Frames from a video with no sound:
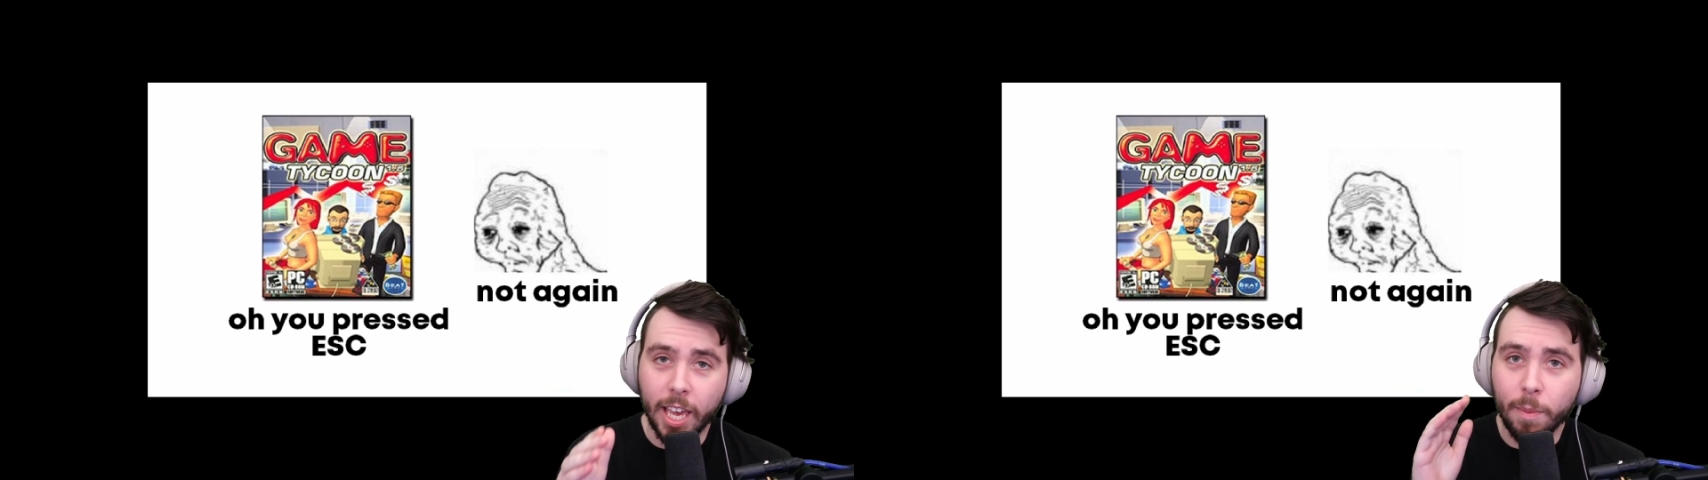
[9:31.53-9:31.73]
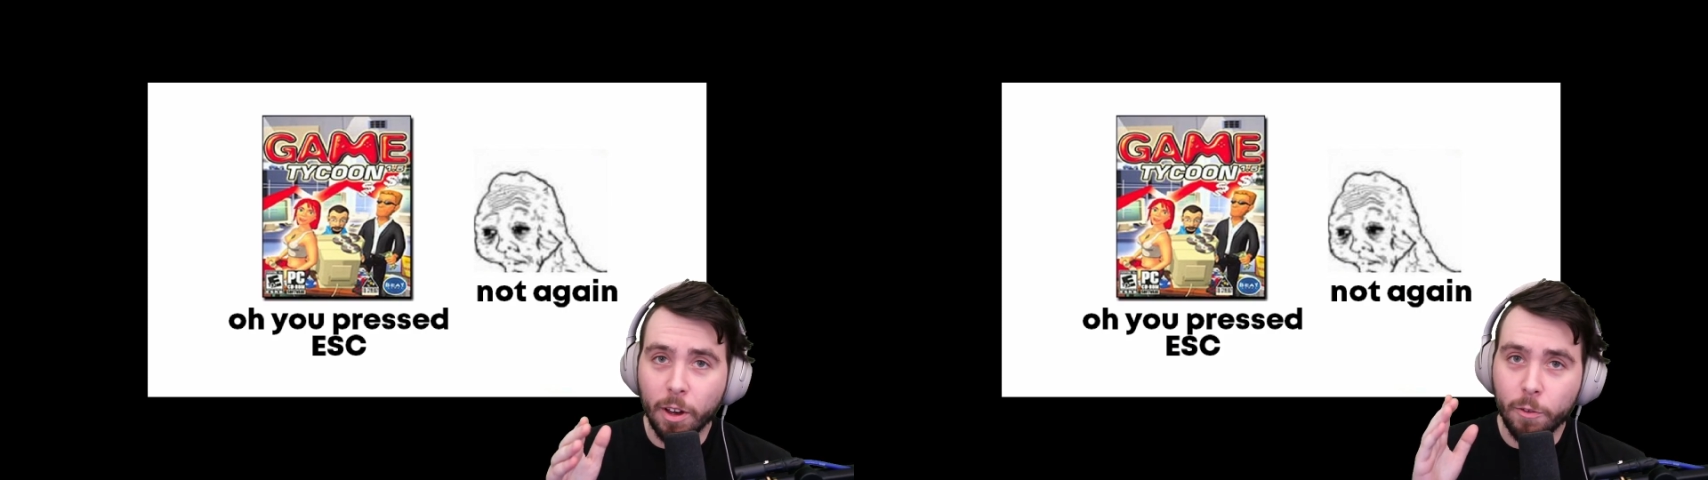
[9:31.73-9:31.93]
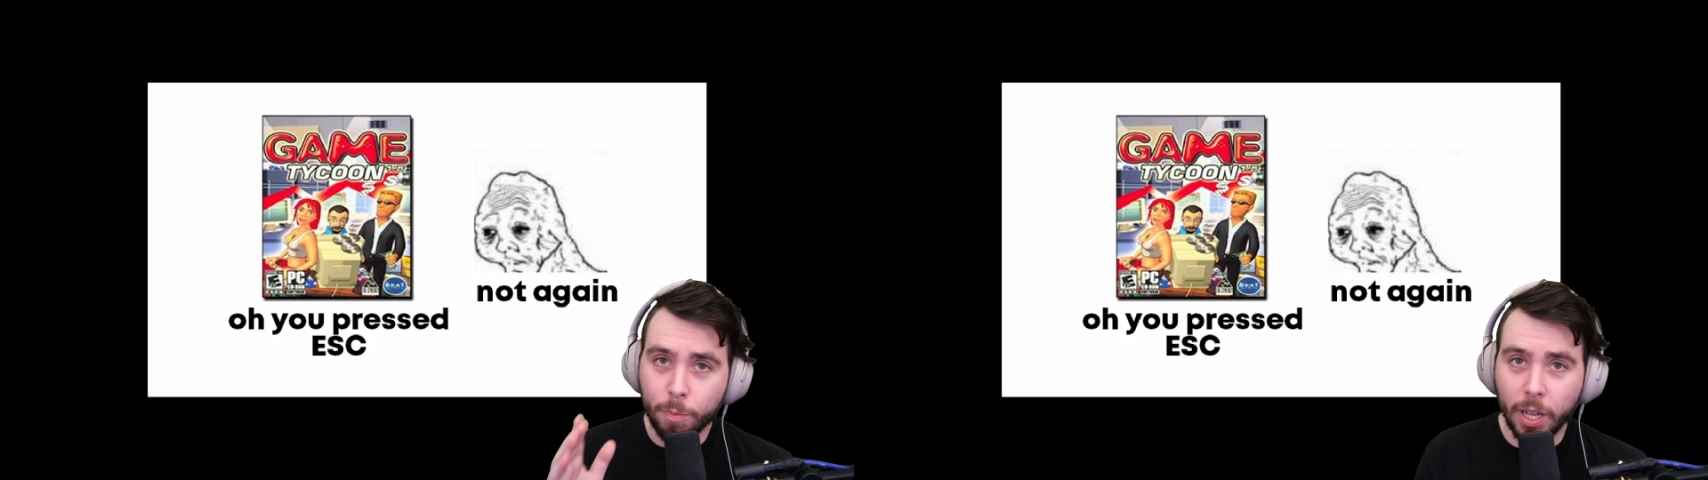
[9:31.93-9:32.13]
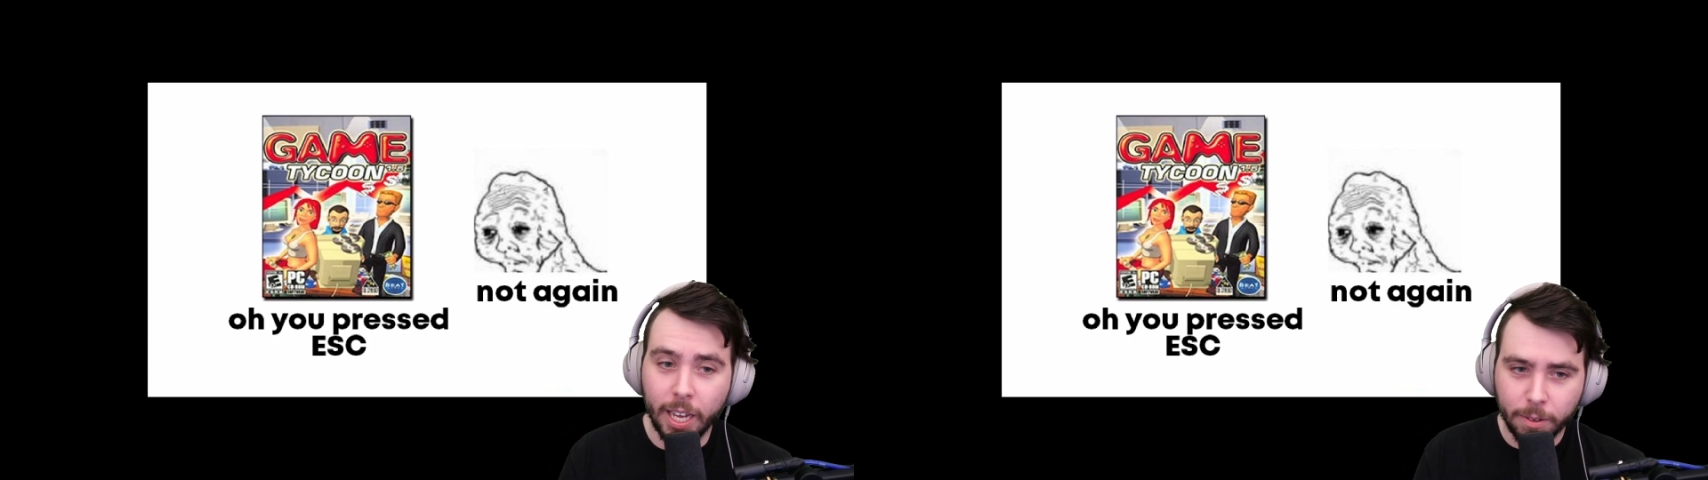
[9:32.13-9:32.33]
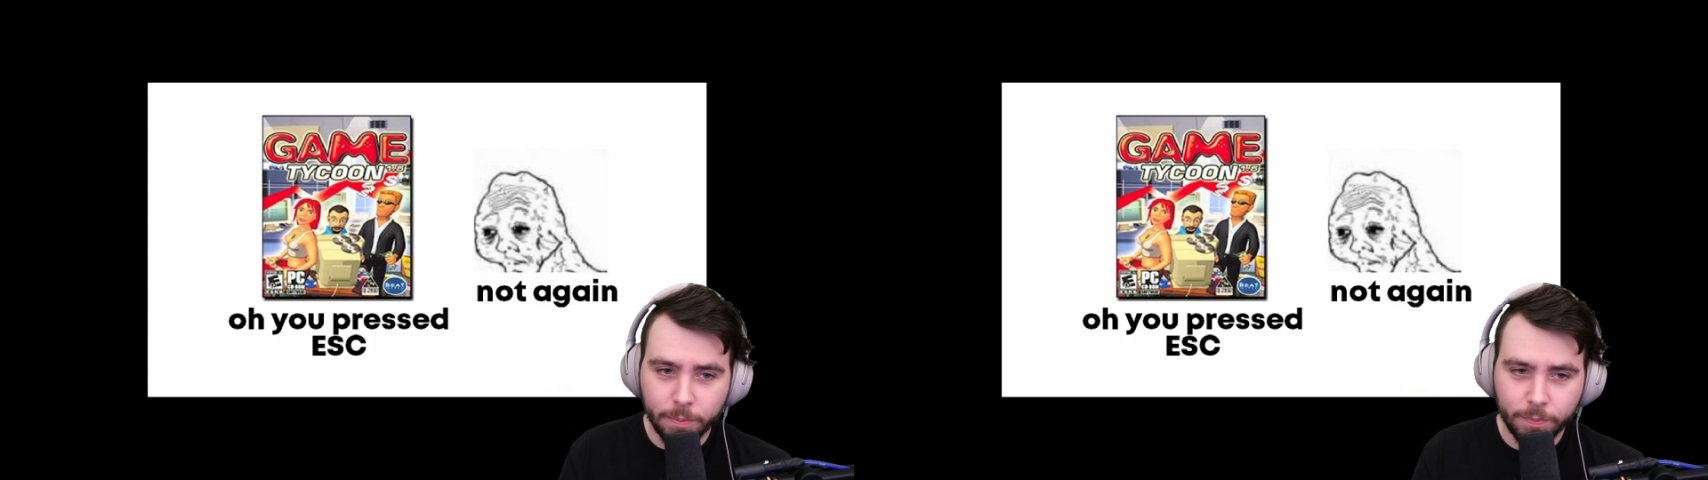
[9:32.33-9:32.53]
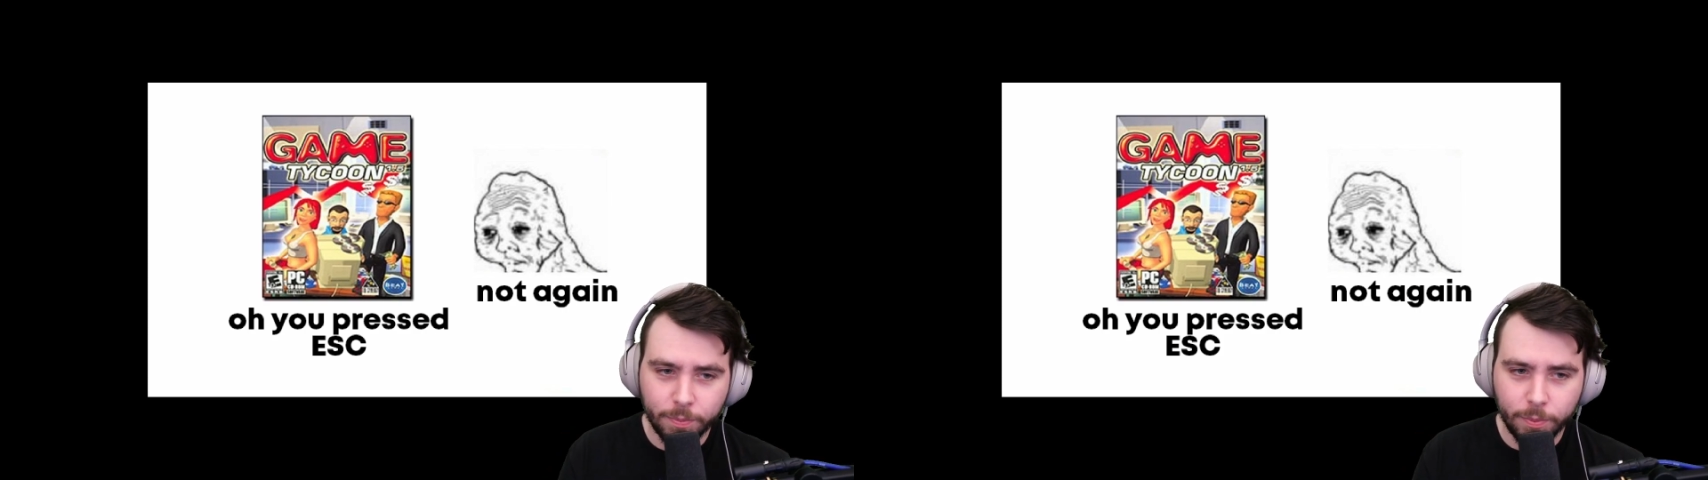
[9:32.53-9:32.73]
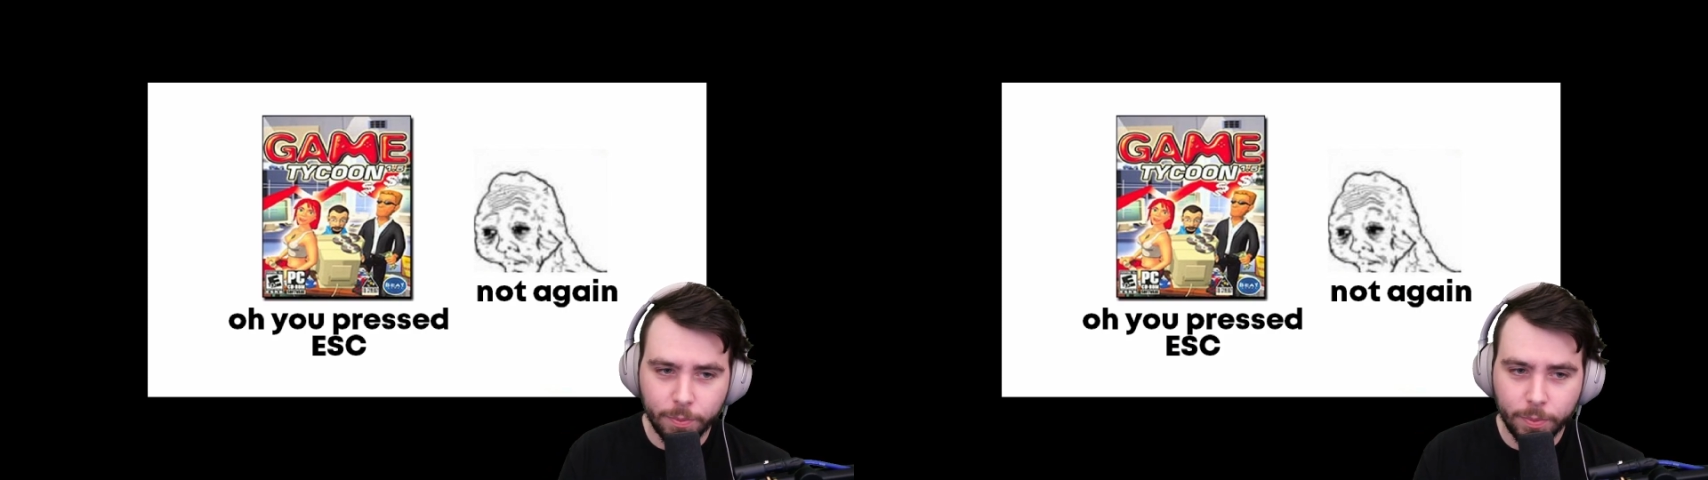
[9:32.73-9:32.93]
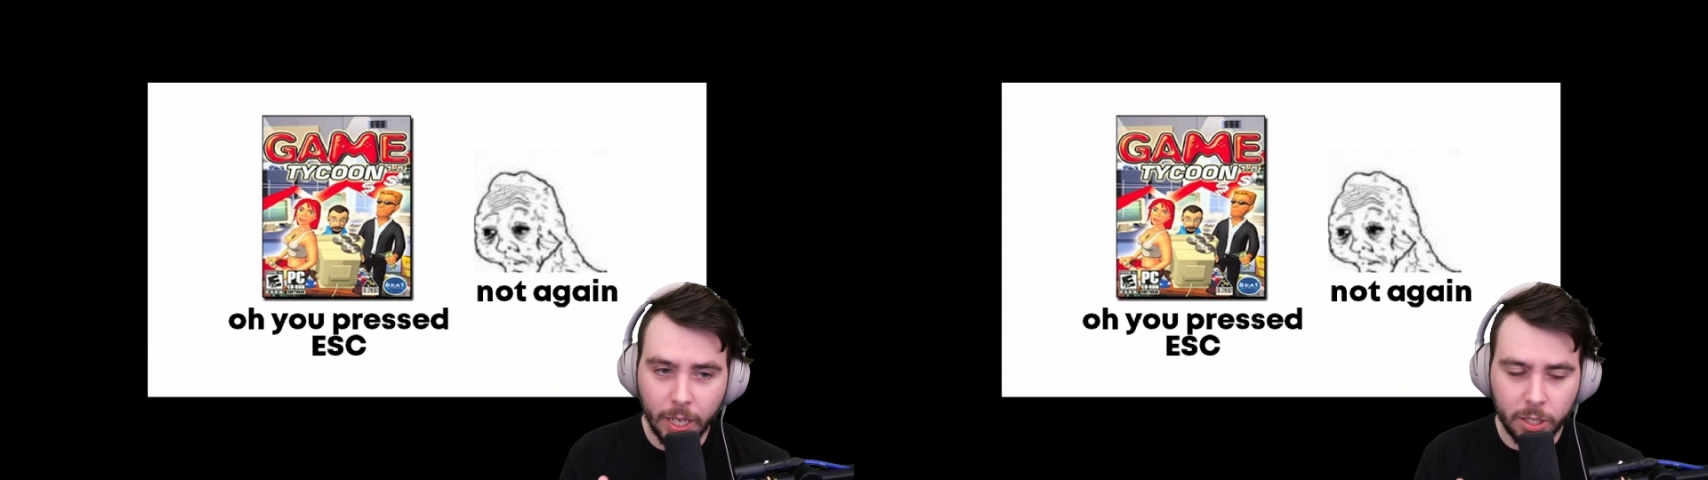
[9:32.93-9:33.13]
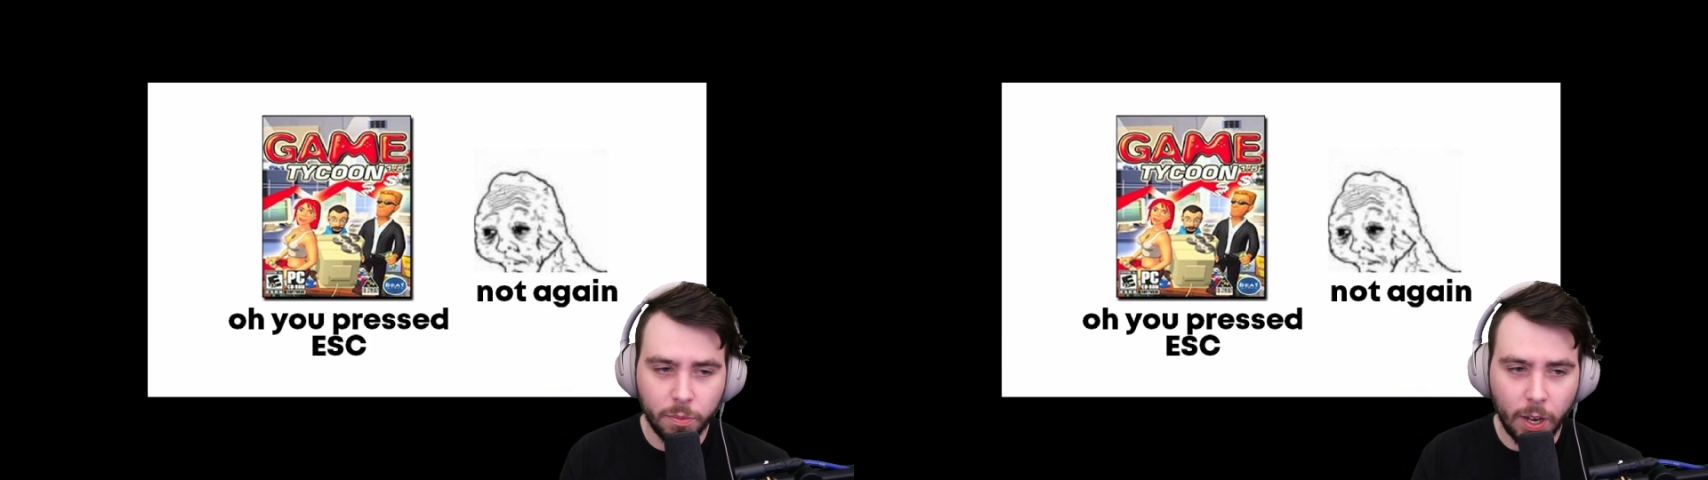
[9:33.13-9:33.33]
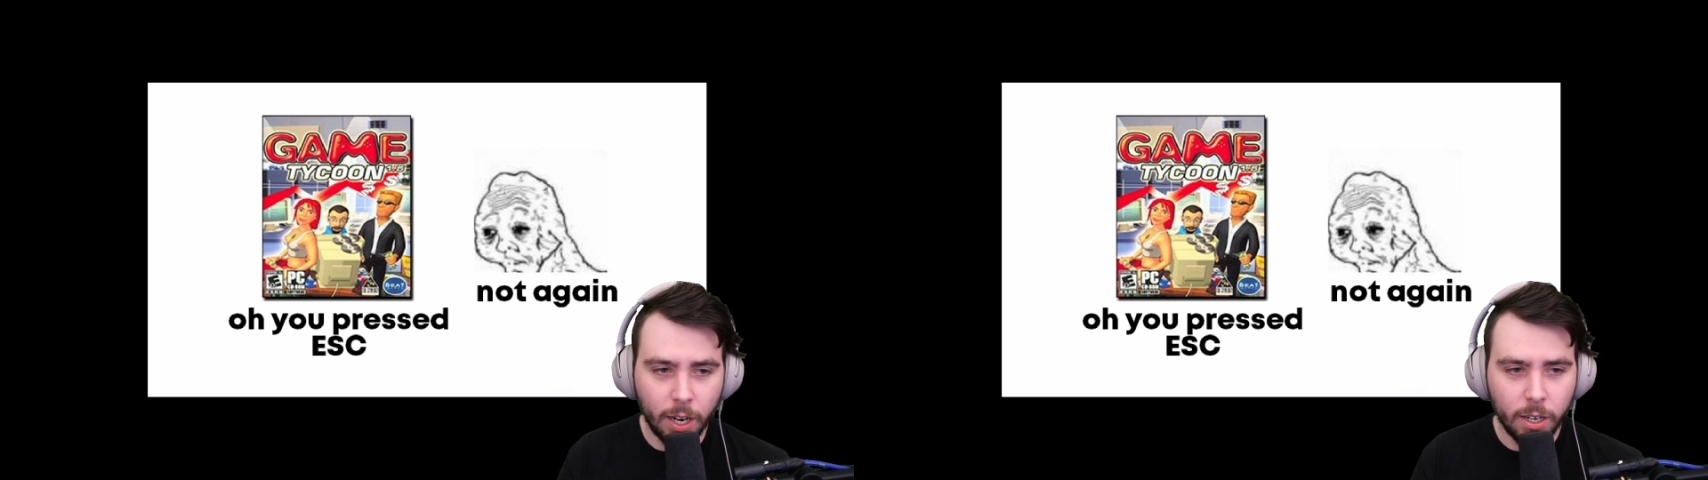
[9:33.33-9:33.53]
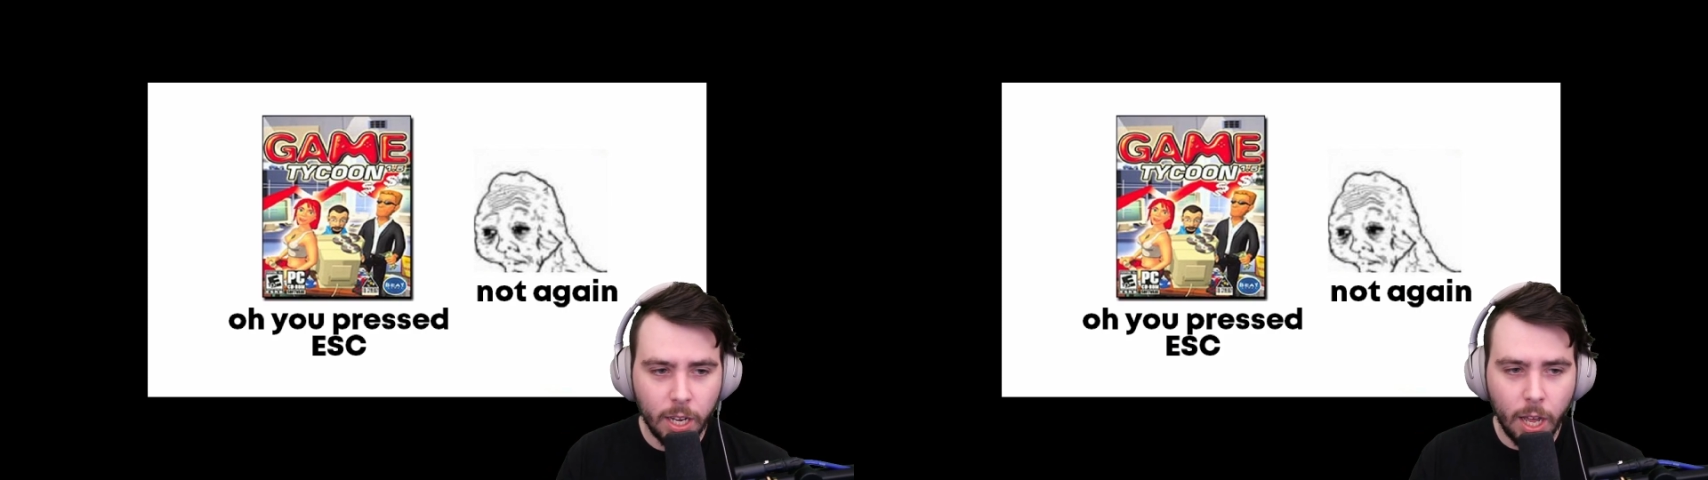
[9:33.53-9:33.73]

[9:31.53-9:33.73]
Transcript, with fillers: game I've played thus far.